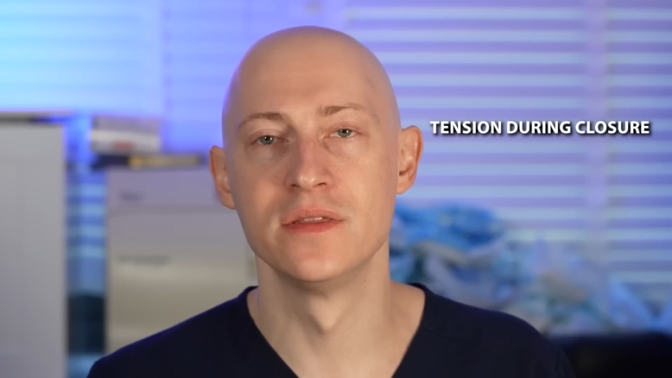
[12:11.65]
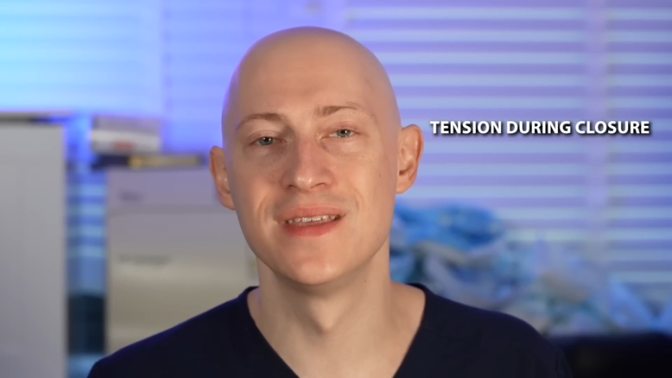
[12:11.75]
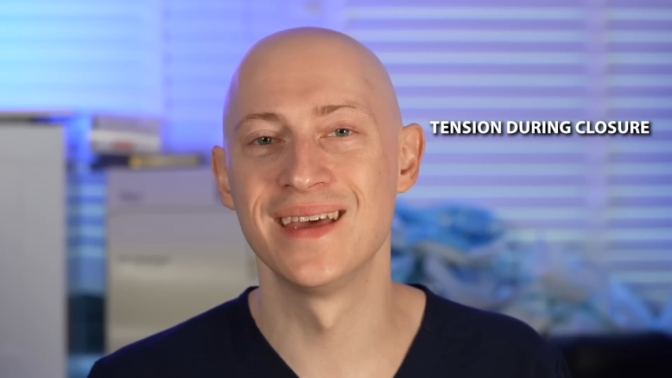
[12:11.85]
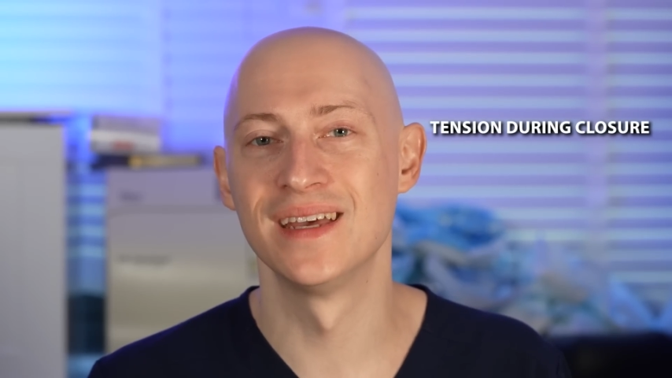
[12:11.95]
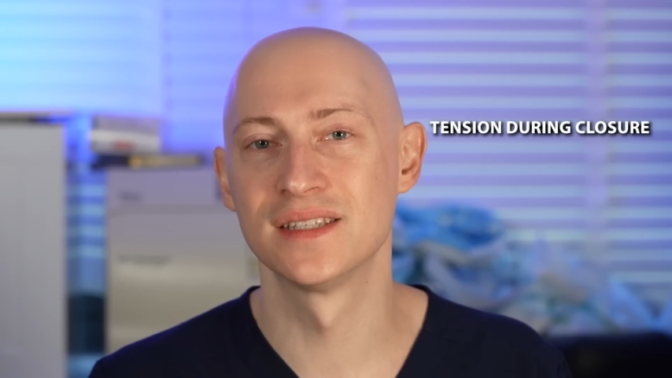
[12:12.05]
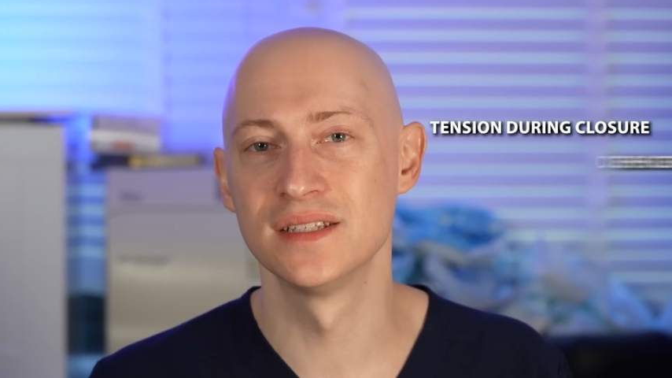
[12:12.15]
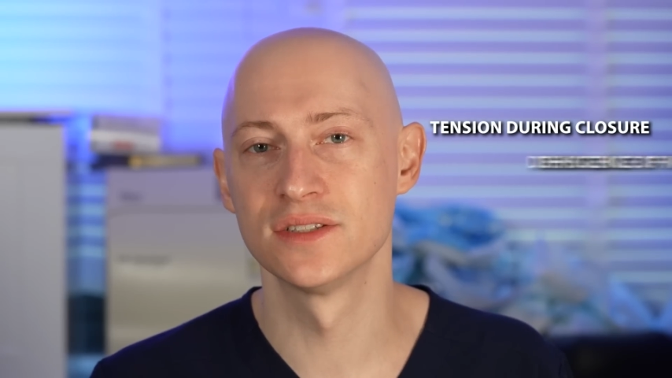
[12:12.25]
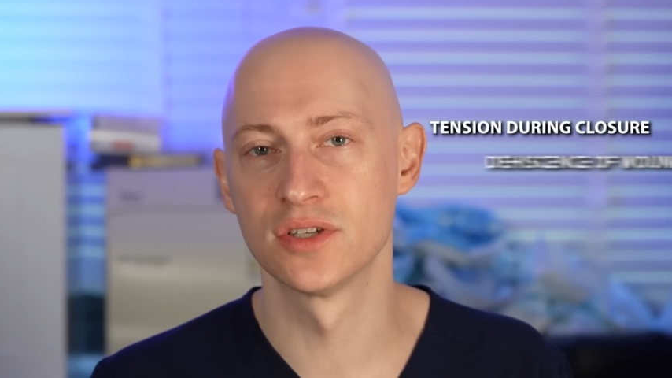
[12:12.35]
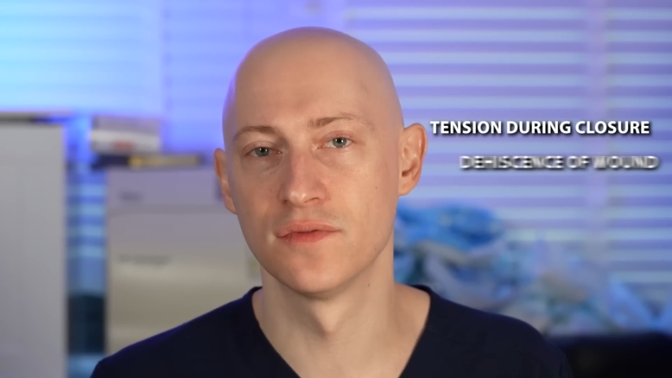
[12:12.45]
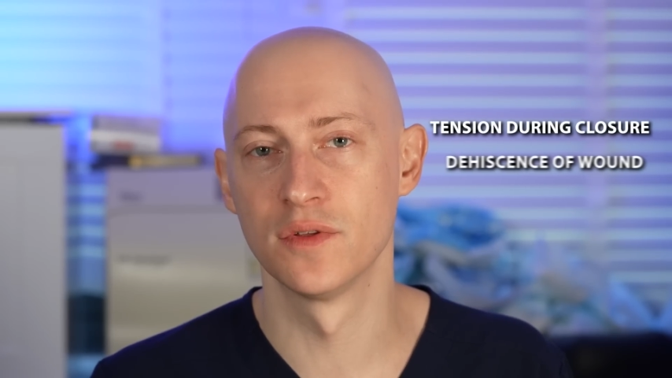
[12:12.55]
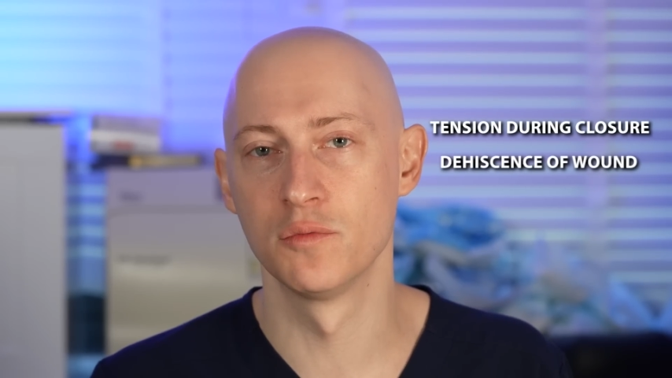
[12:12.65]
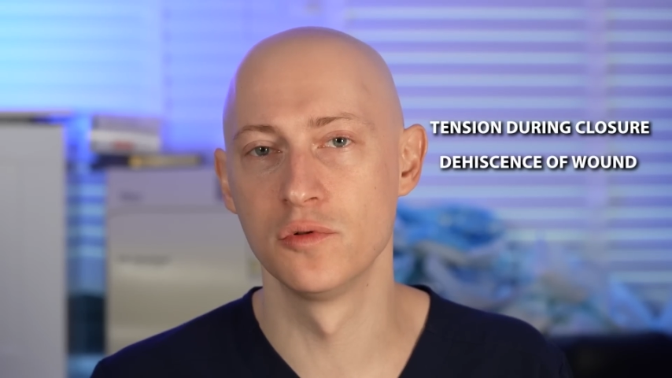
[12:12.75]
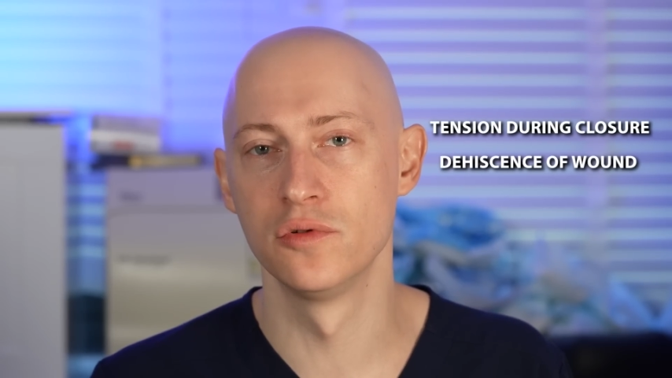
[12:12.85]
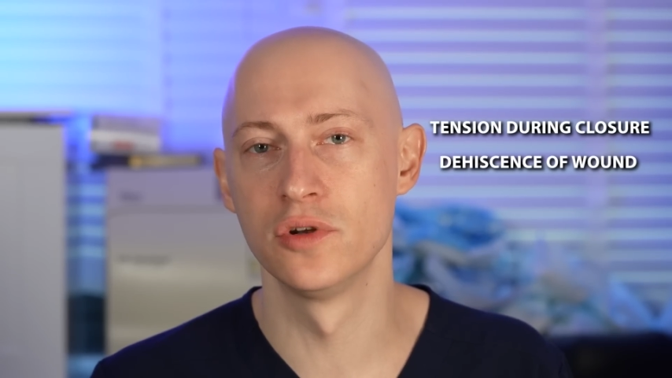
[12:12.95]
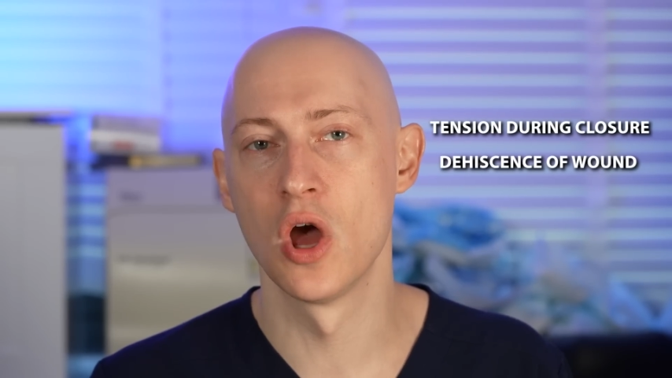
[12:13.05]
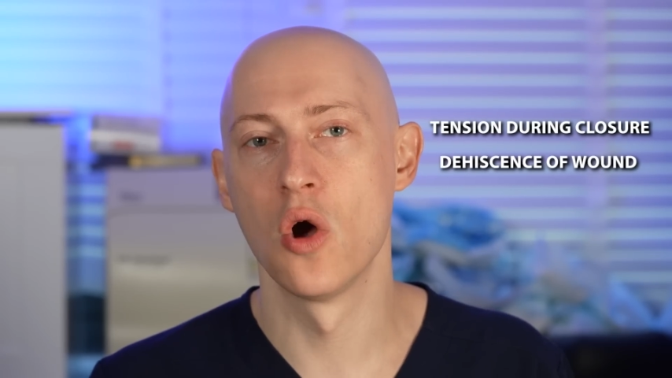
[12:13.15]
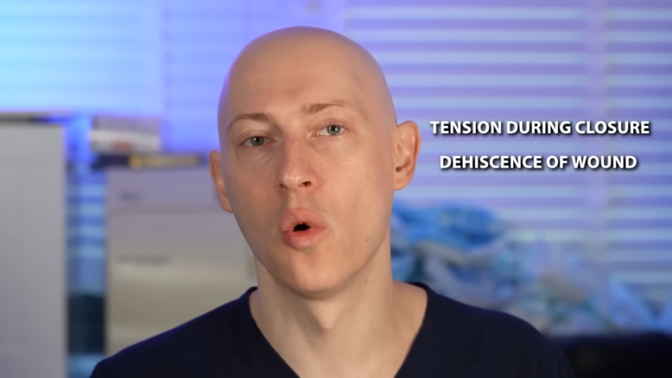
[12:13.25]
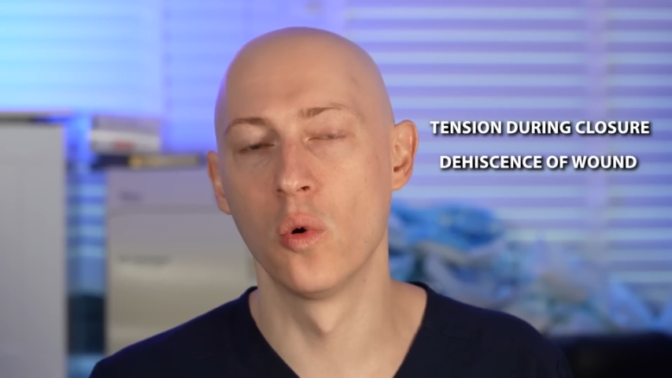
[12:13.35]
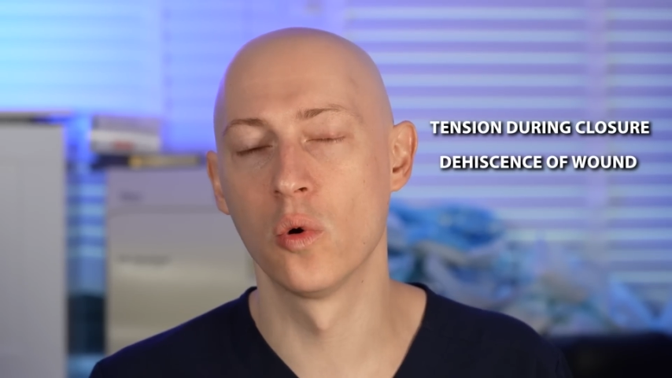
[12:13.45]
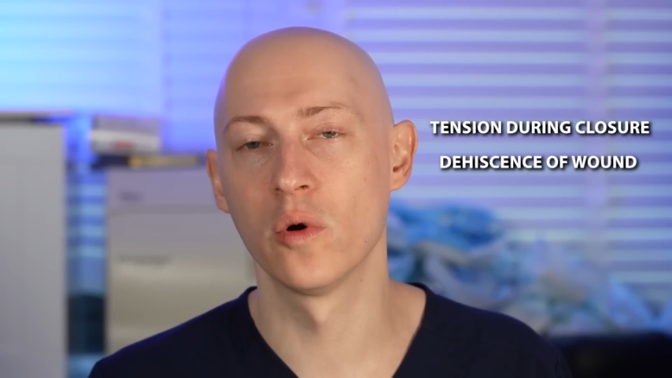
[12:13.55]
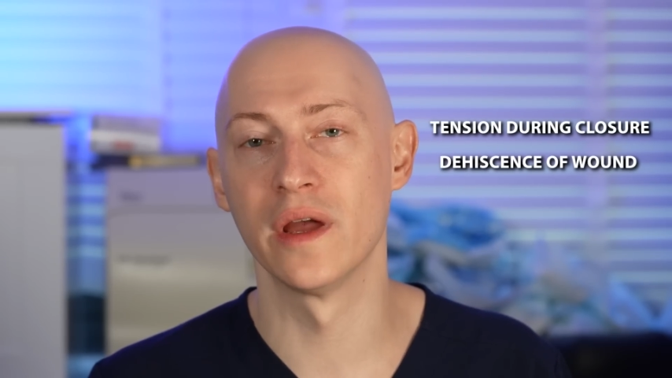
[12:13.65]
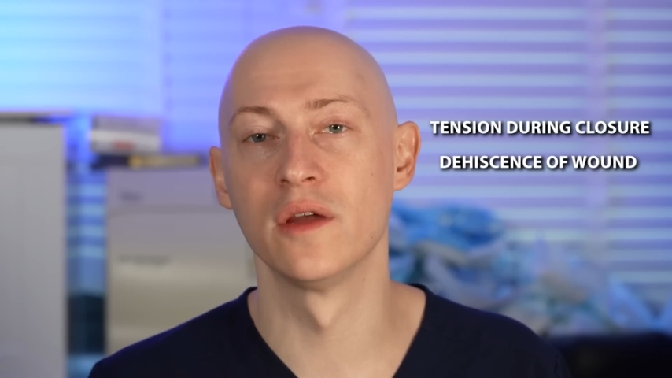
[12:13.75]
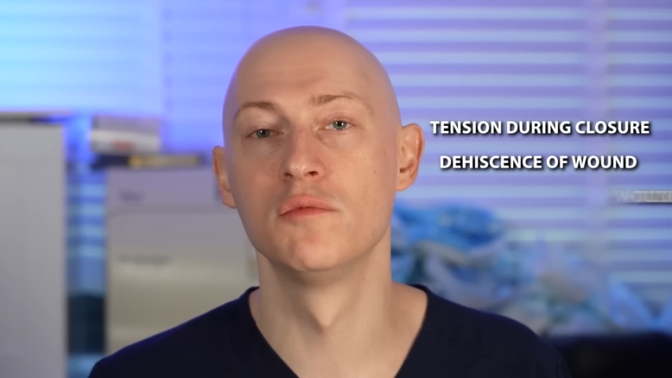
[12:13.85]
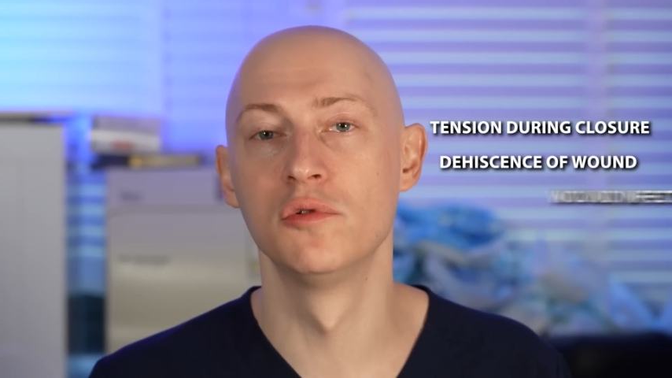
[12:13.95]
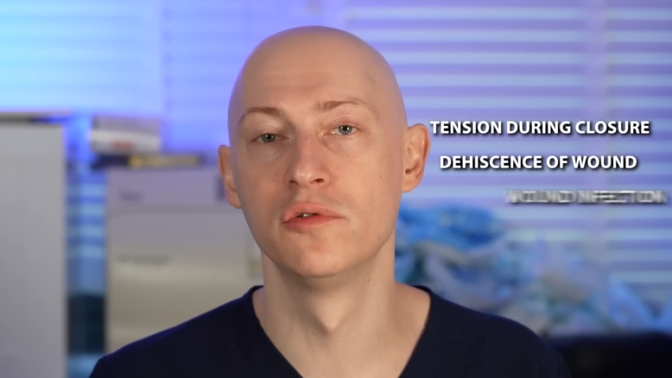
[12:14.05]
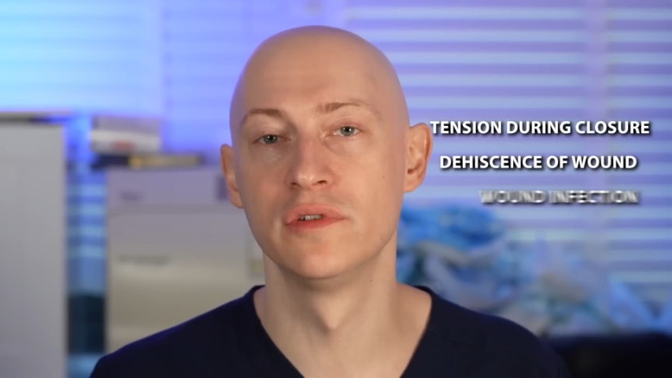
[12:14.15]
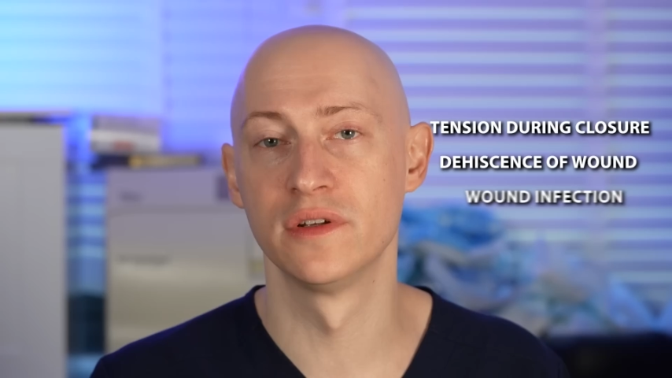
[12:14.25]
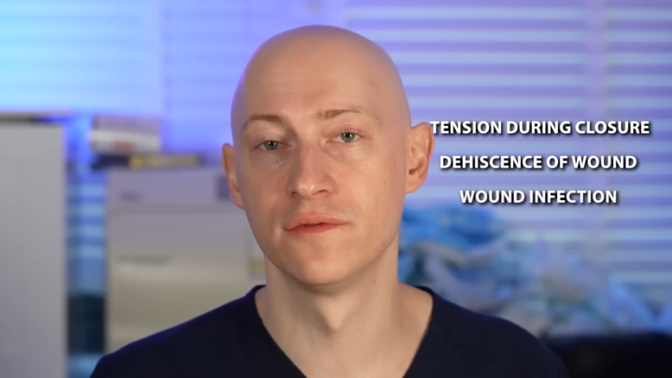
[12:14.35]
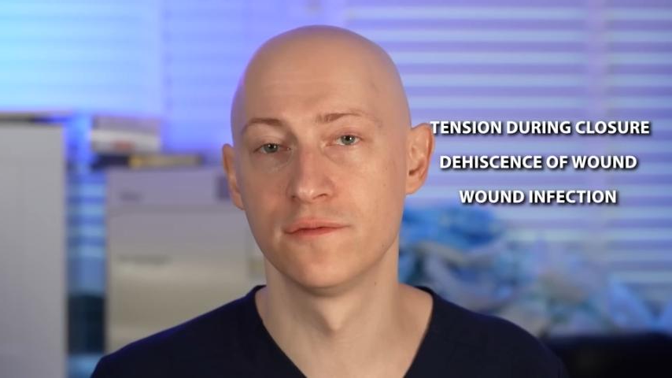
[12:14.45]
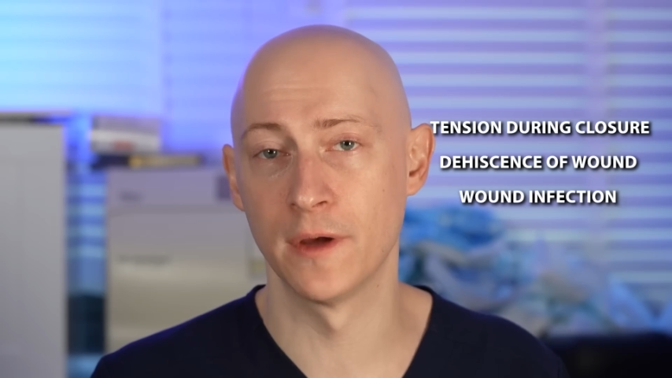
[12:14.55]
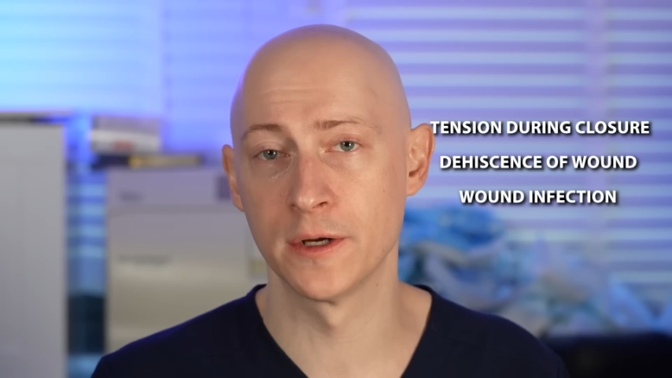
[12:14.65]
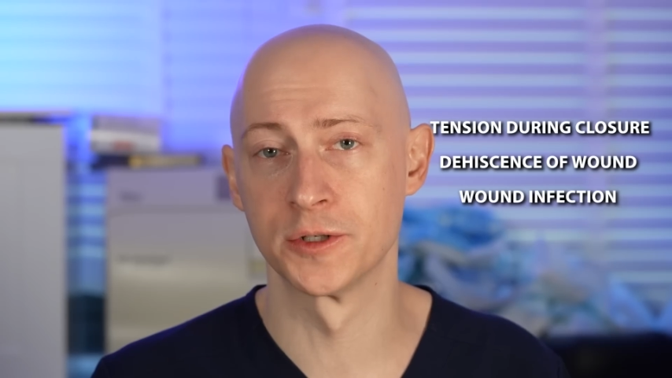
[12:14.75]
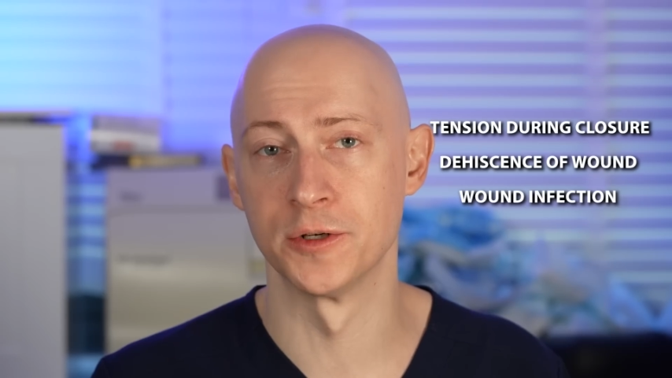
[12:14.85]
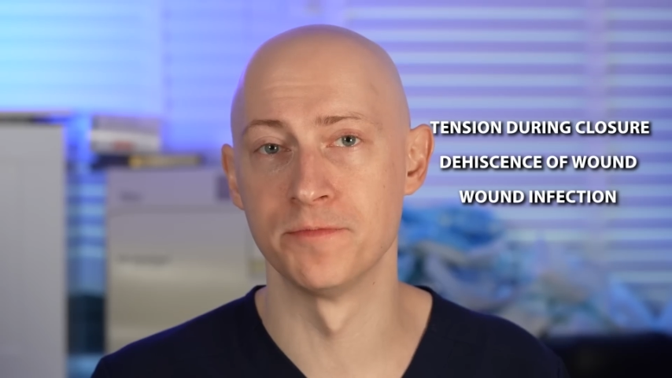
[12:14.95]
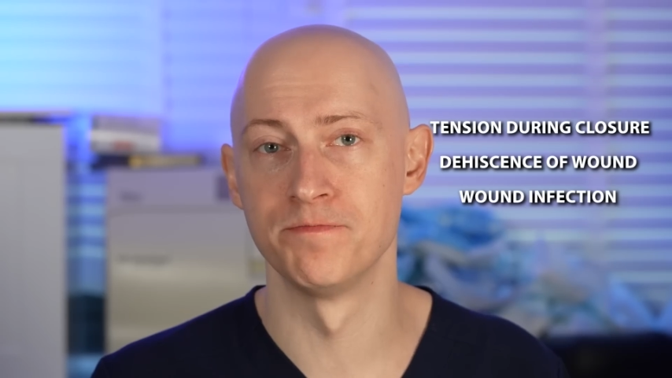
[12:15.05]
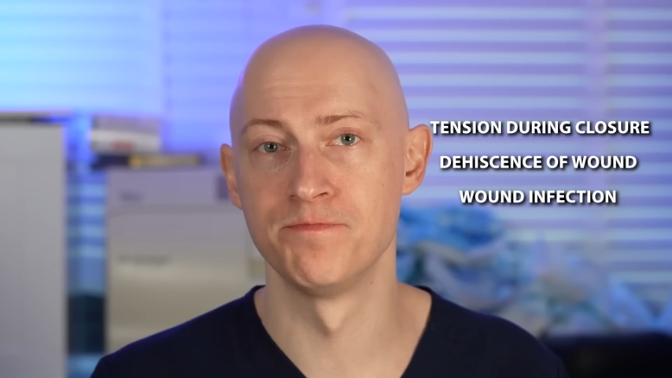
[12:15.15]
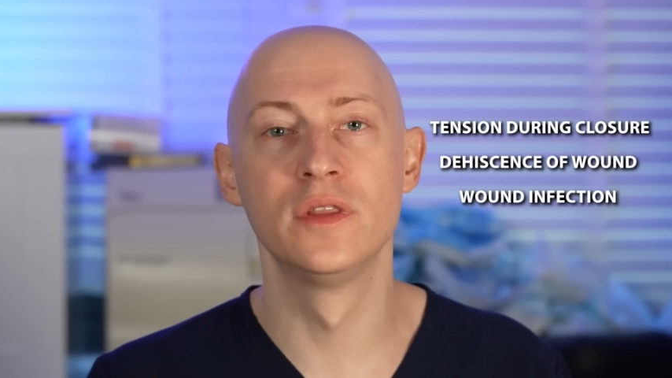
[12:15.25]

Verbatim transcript: dehiscence of the wound, or a wound infection.